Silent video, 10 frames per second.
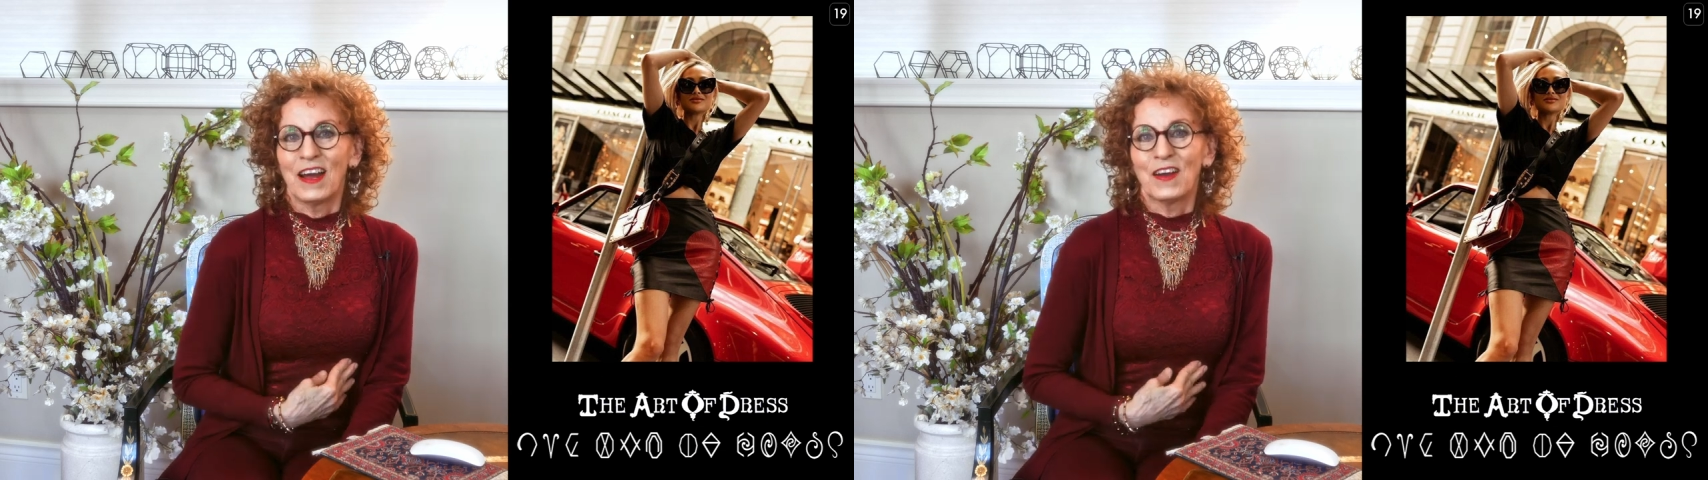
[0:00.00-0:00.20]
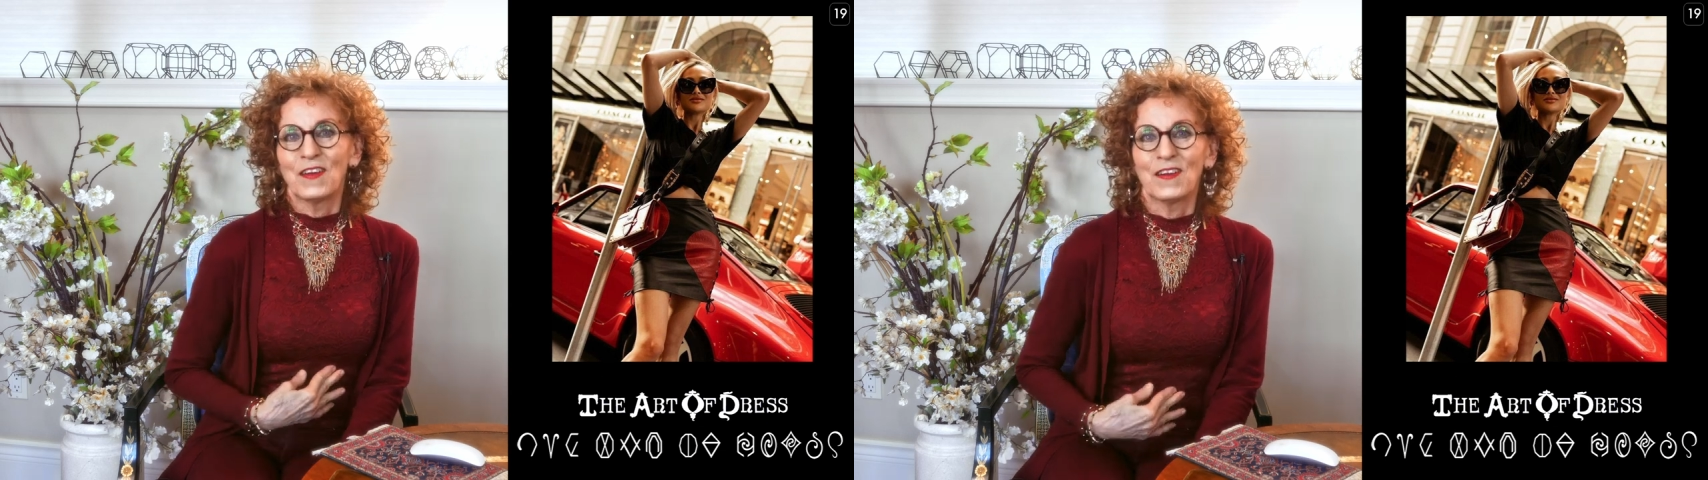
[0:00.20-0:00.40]

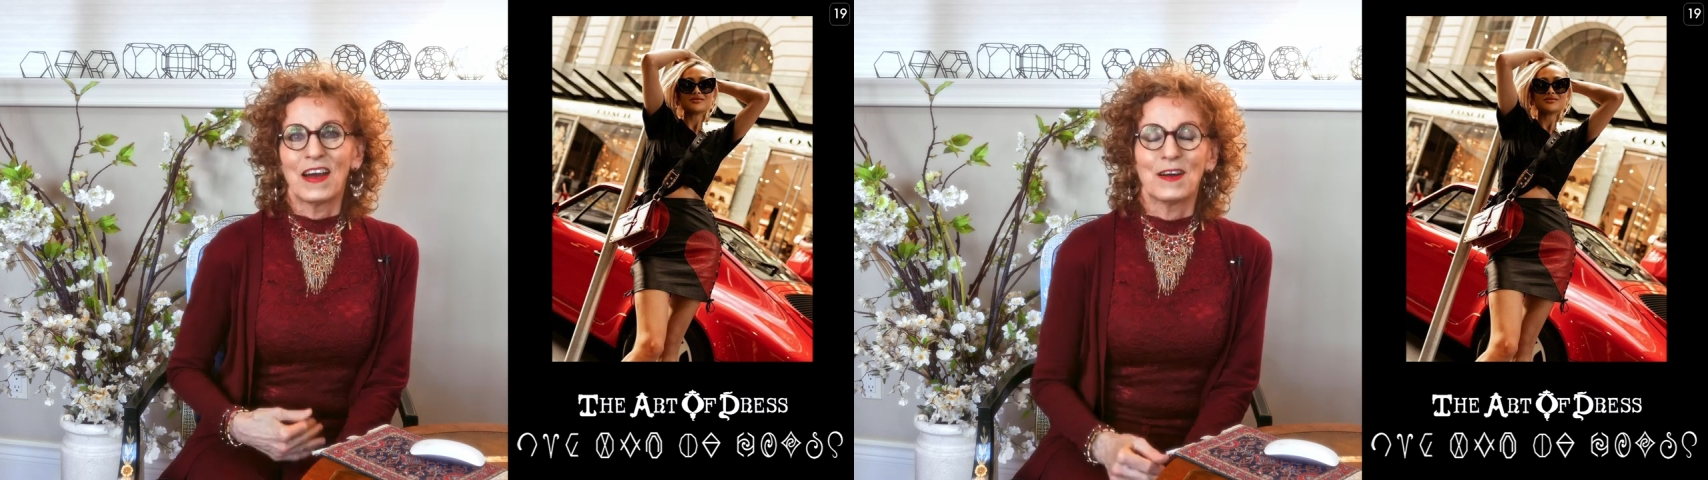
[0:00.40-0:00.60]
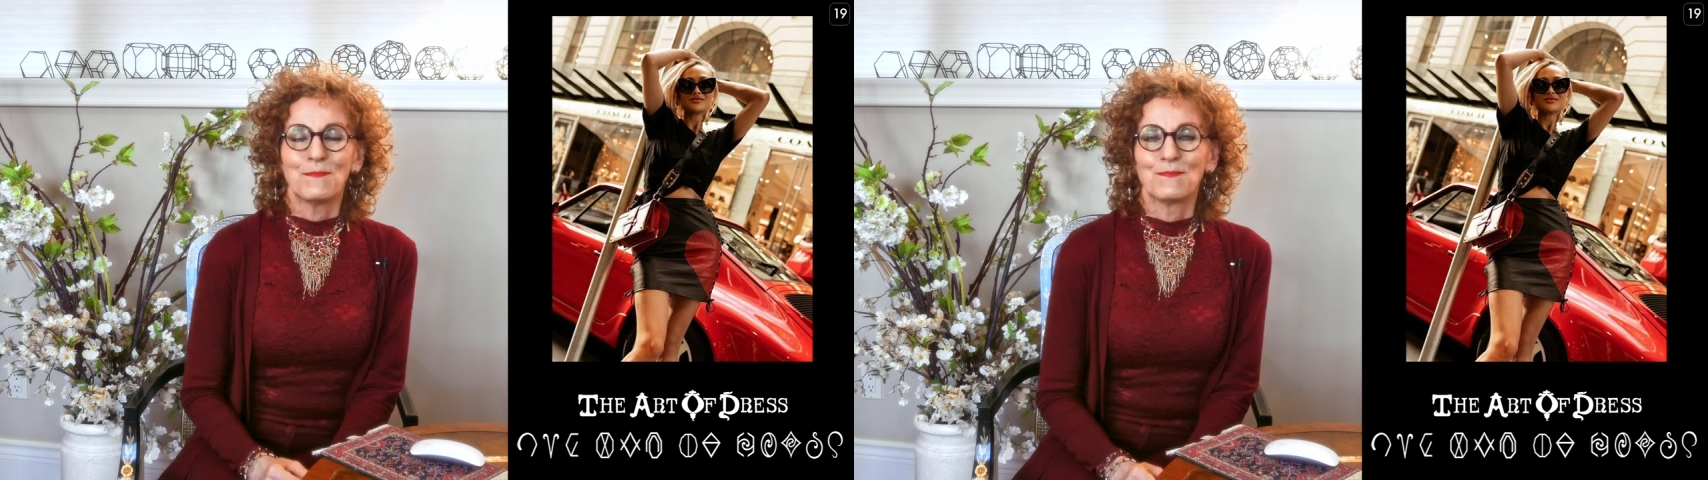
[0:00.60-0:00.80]
her
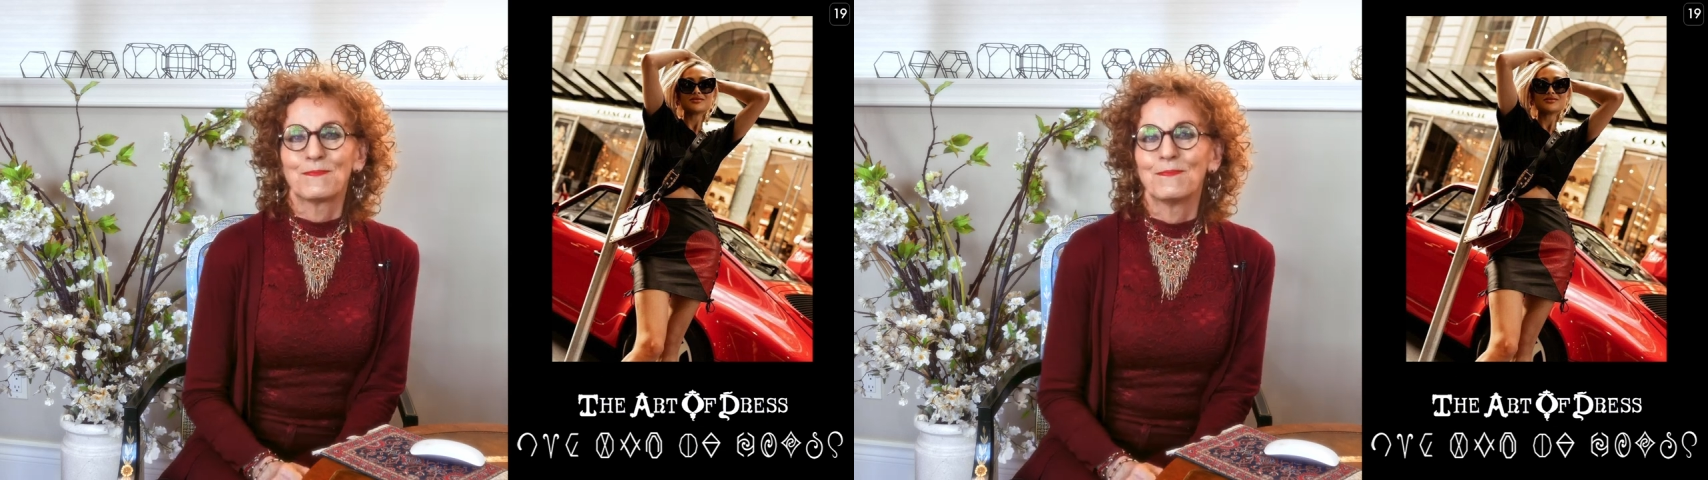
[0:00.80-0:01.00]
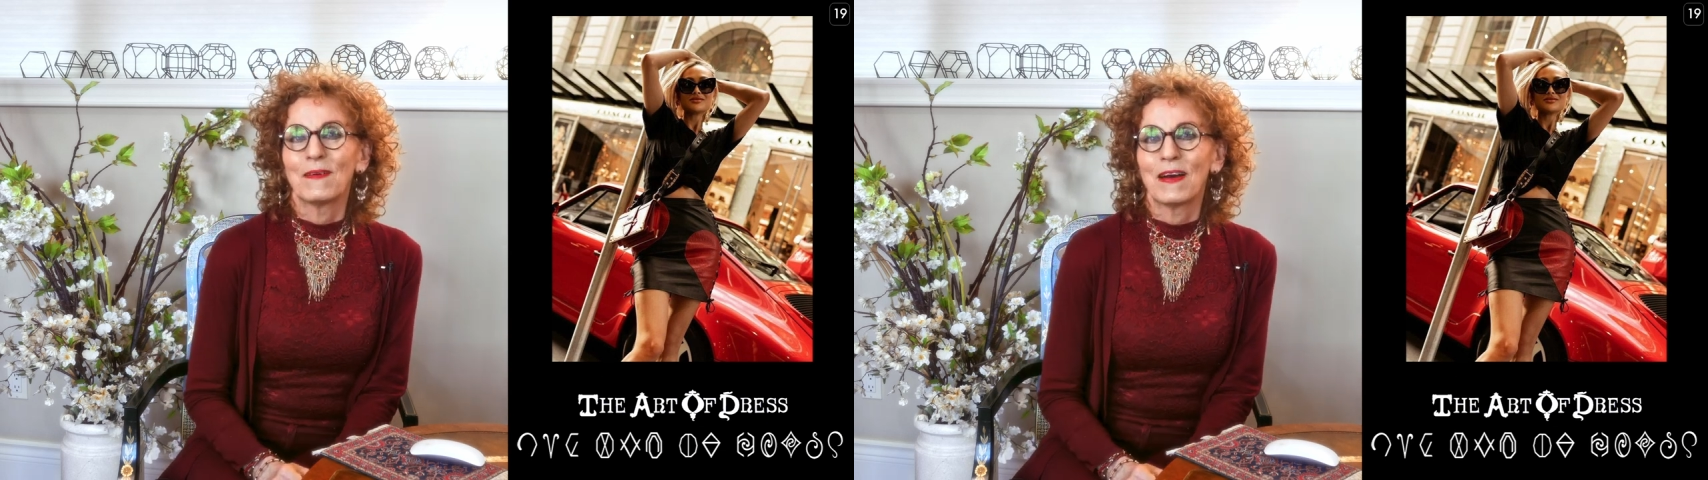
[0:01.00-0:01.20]
um,
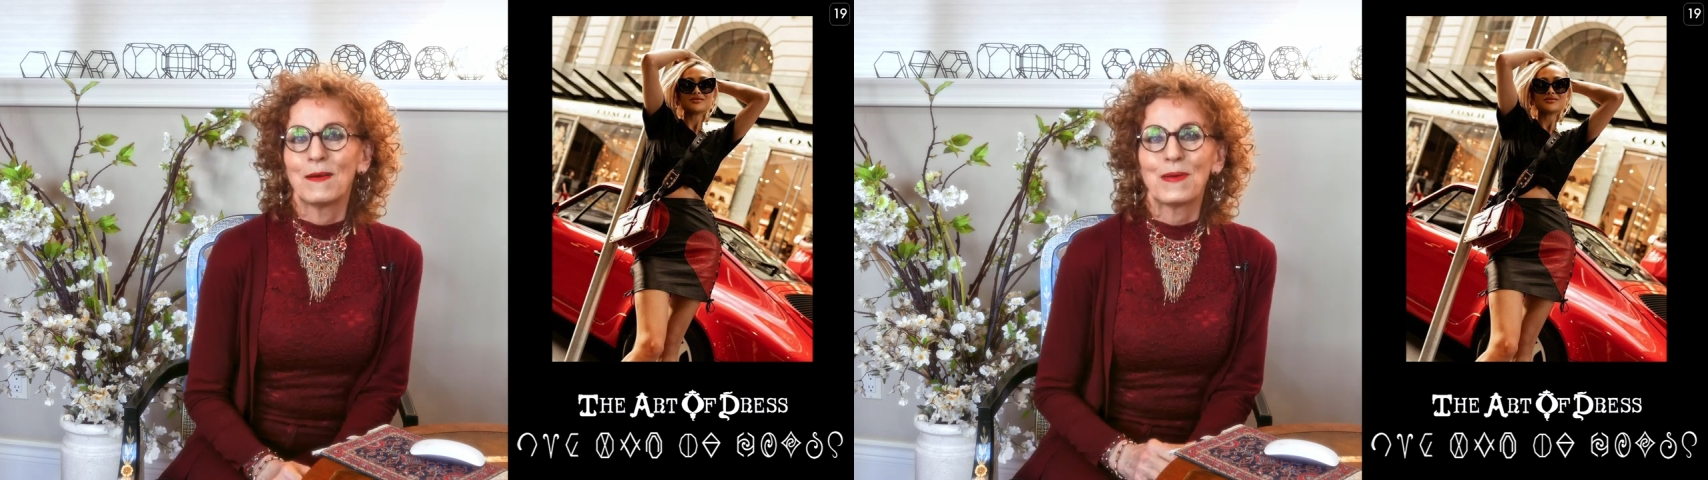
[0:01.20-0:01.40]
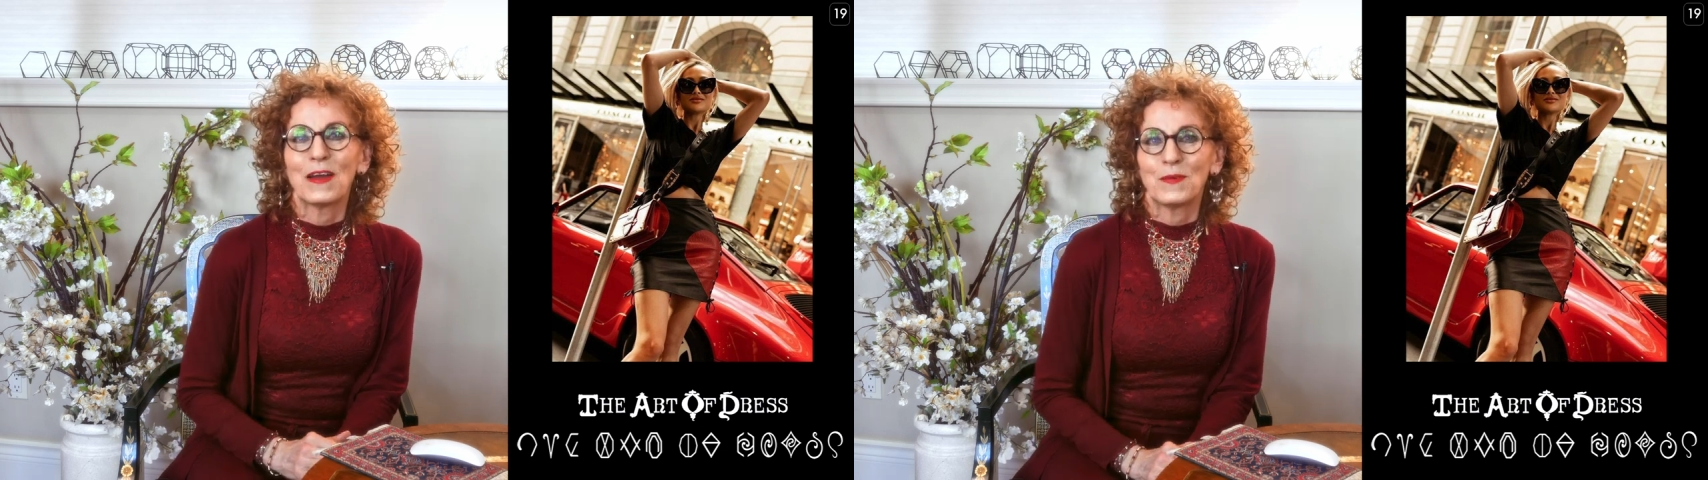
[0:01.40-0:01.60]

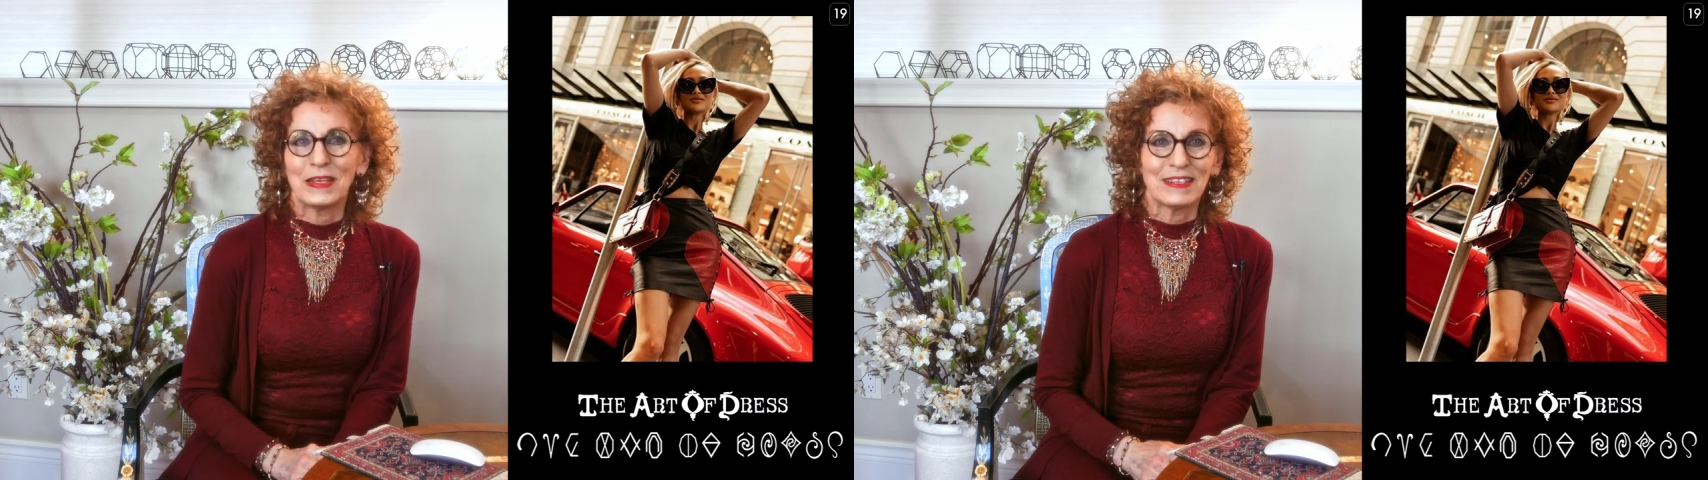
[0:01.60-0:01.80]
empire